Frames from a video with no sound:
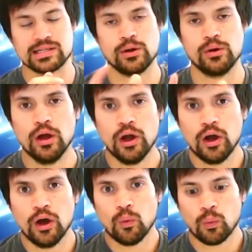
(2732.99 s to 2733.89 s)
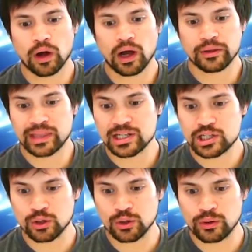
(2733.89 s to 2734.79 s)
So what I then
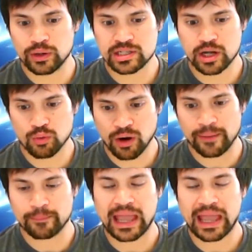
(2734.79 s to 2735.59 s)
do is go right.